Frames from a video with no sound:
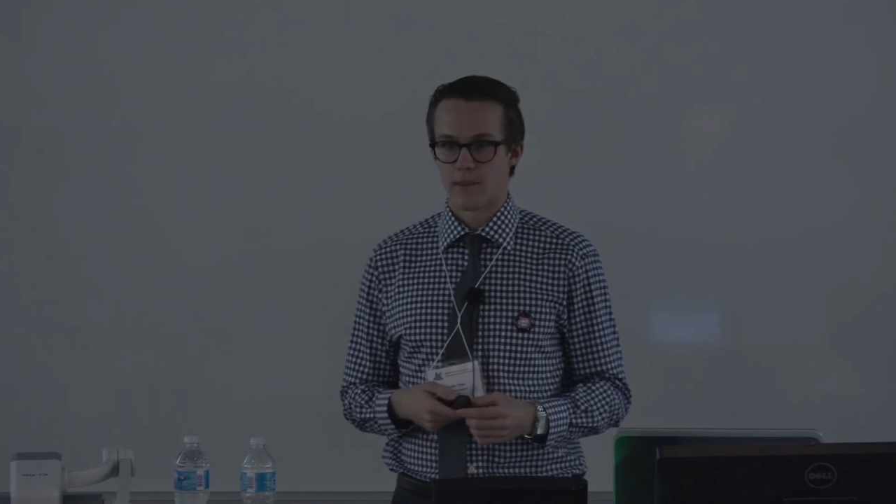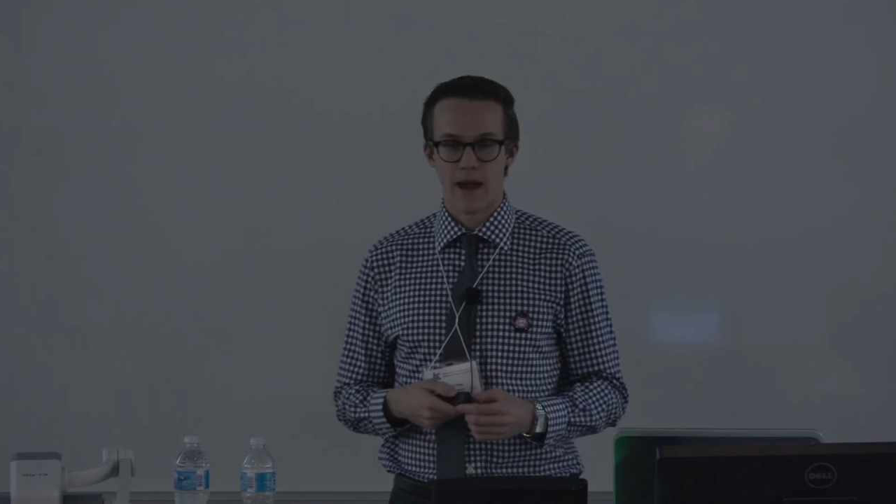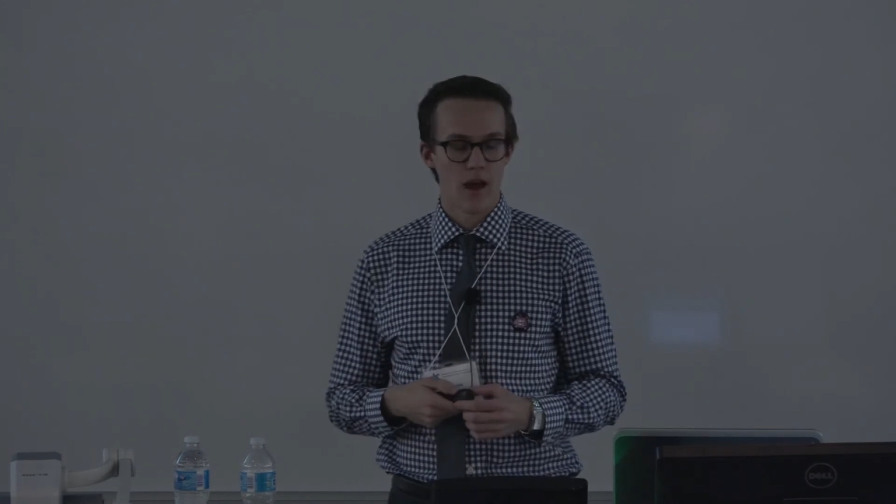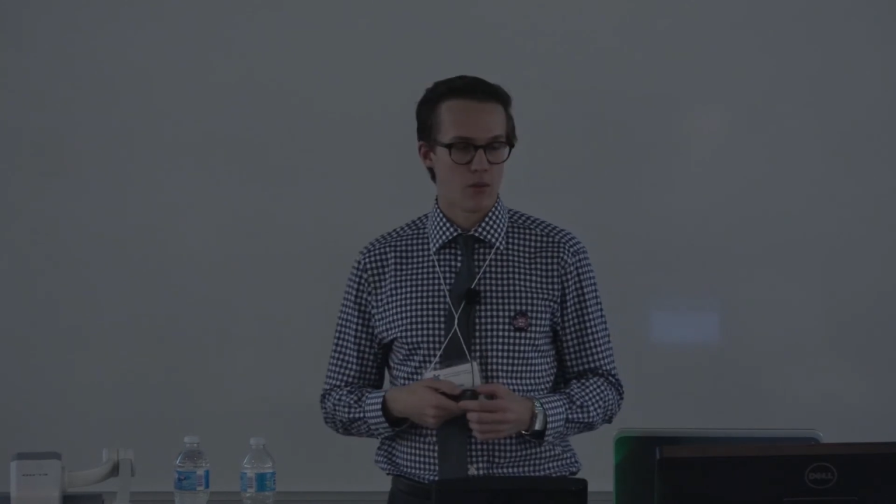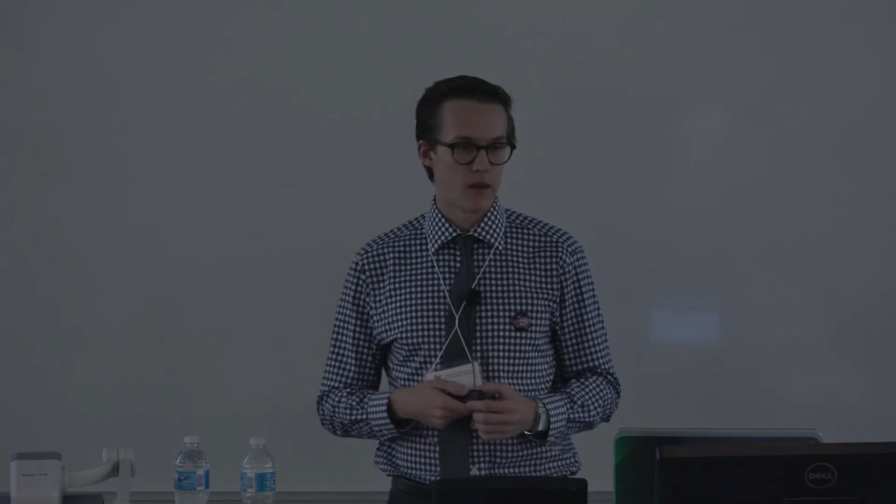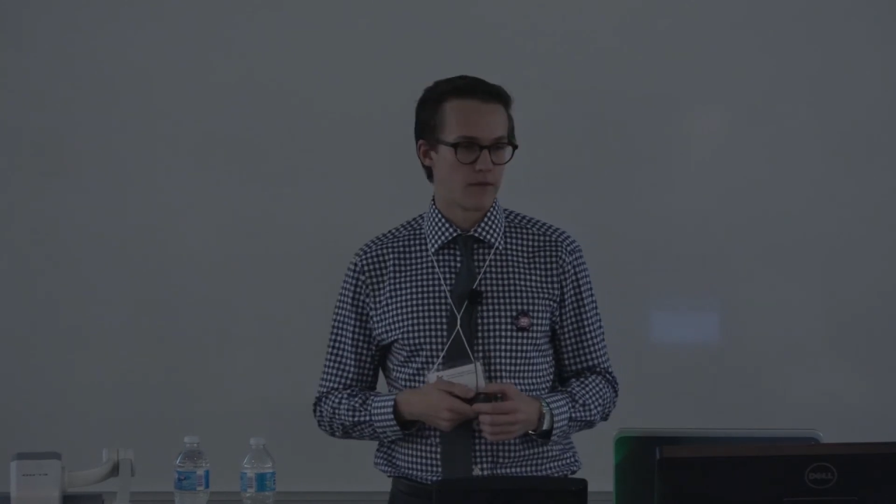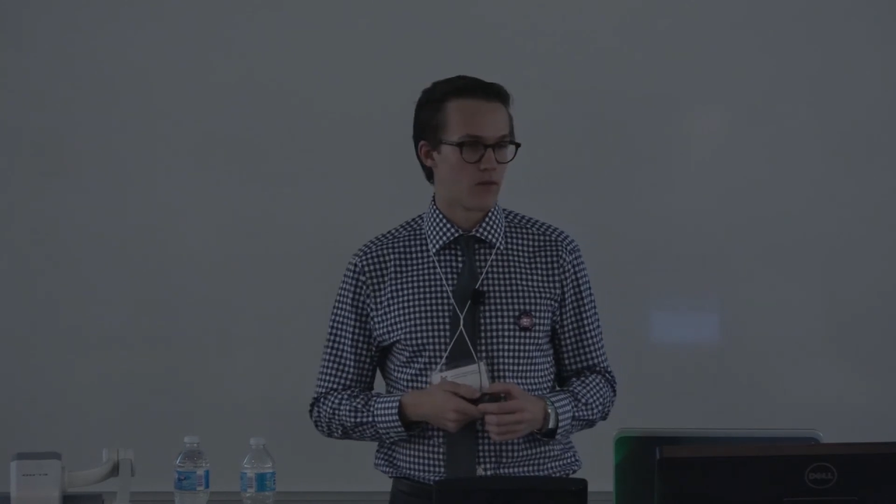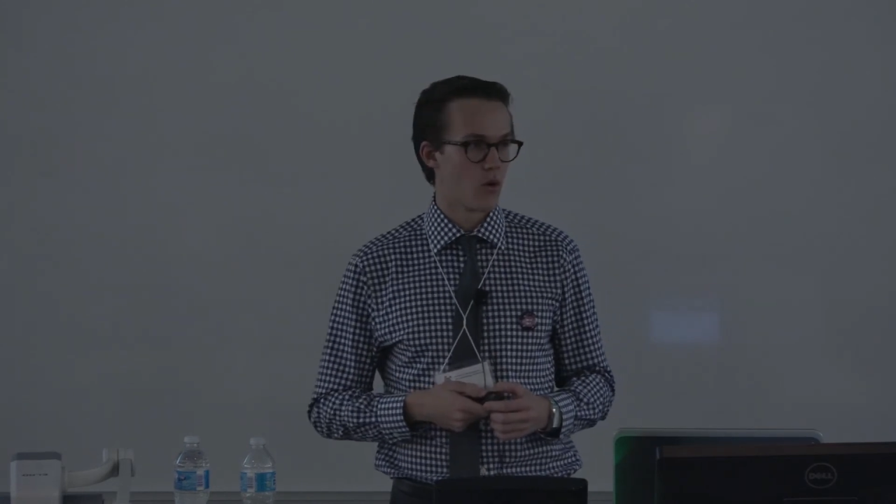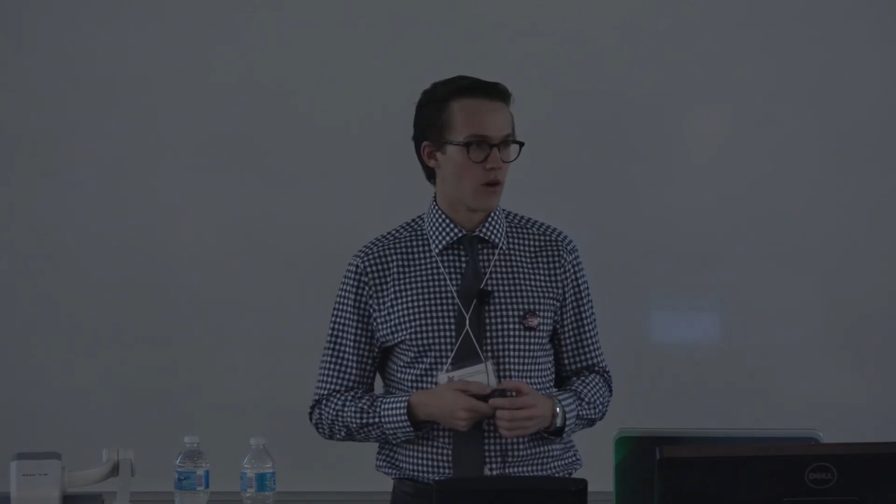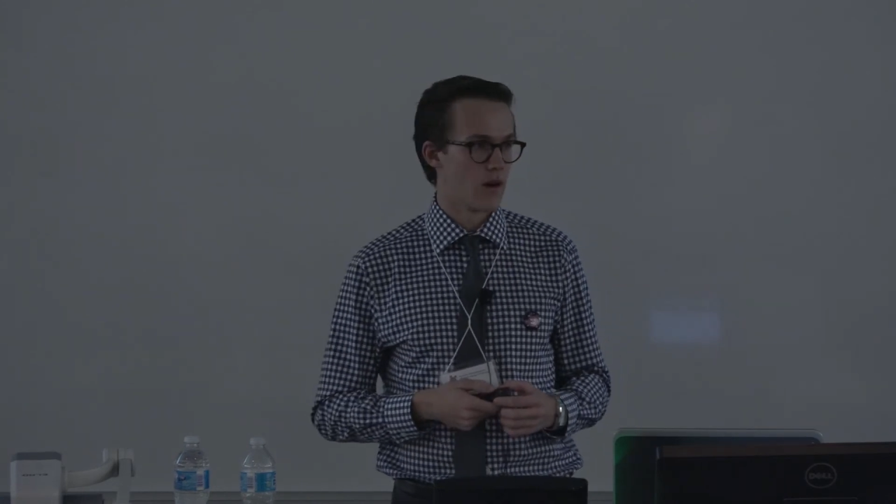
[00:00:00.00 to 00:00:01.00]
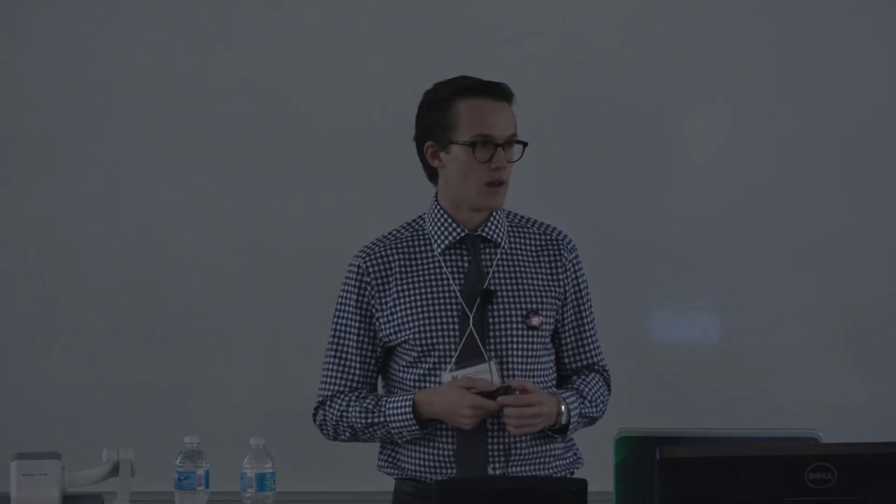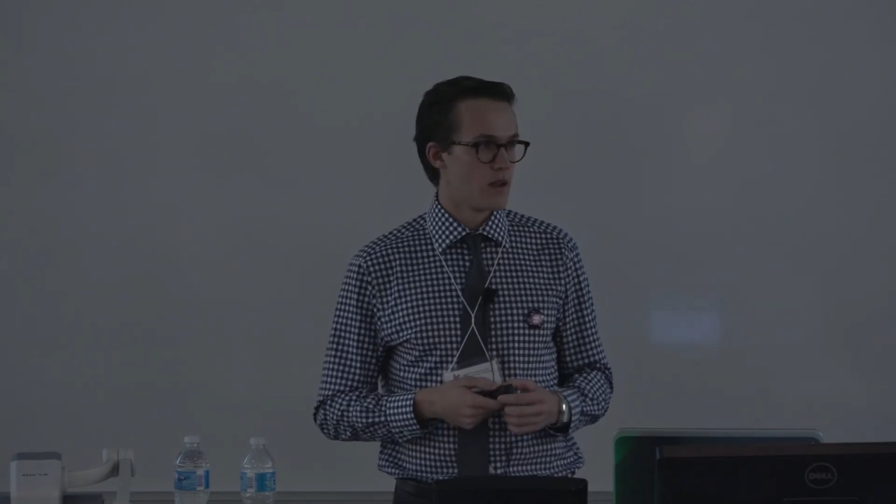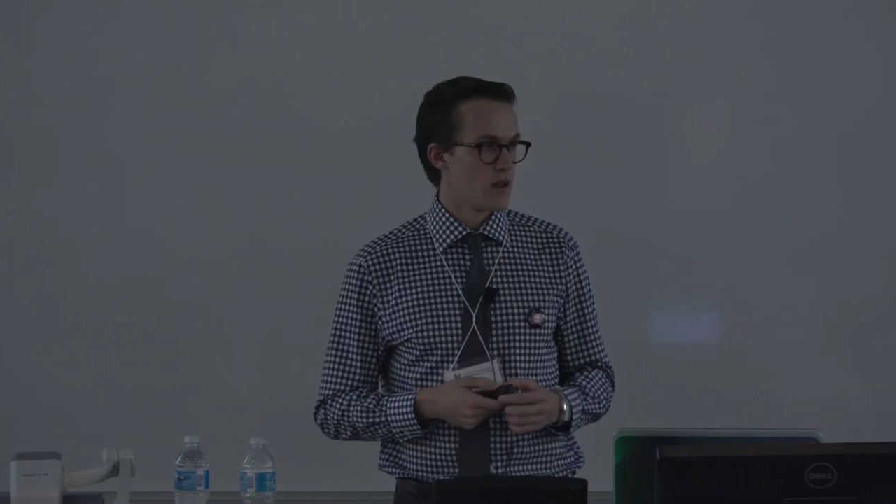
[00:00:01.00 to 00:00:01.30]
a pathway for